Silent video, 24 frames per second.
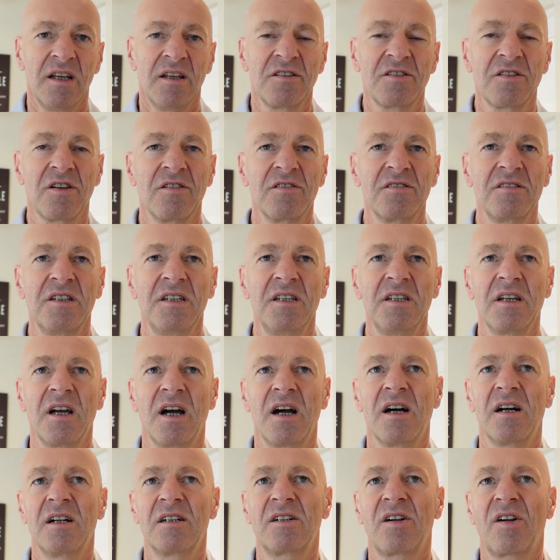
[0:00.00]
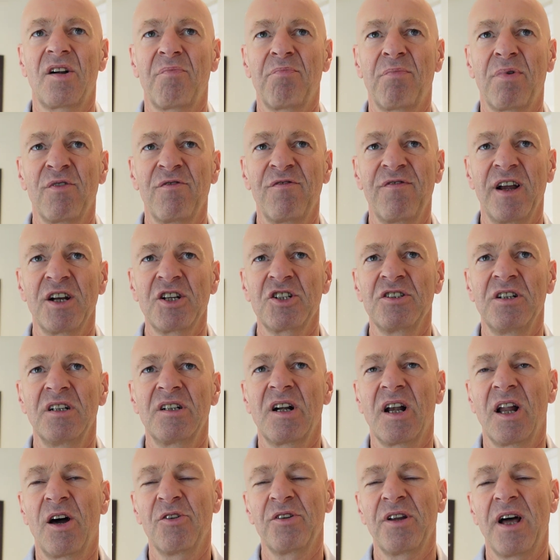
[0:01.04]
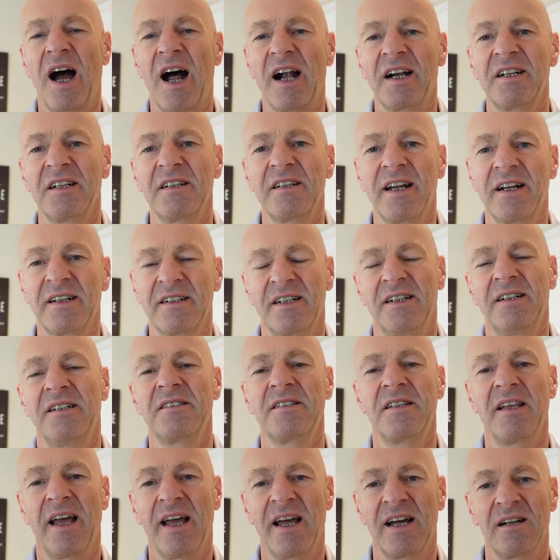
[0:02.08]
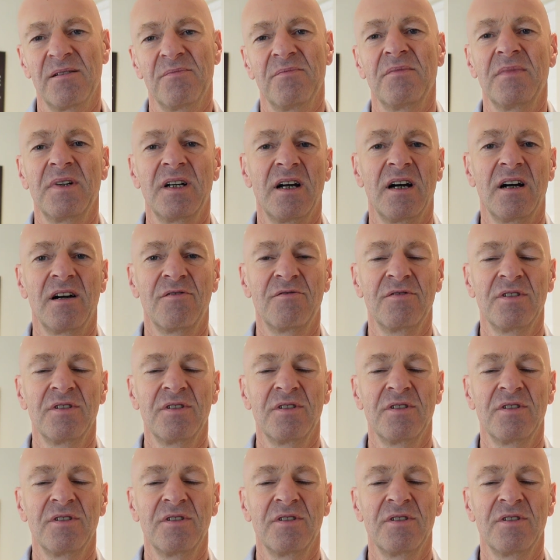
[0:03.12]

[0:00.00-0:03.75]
So the uh, professional cloud architect exam uh,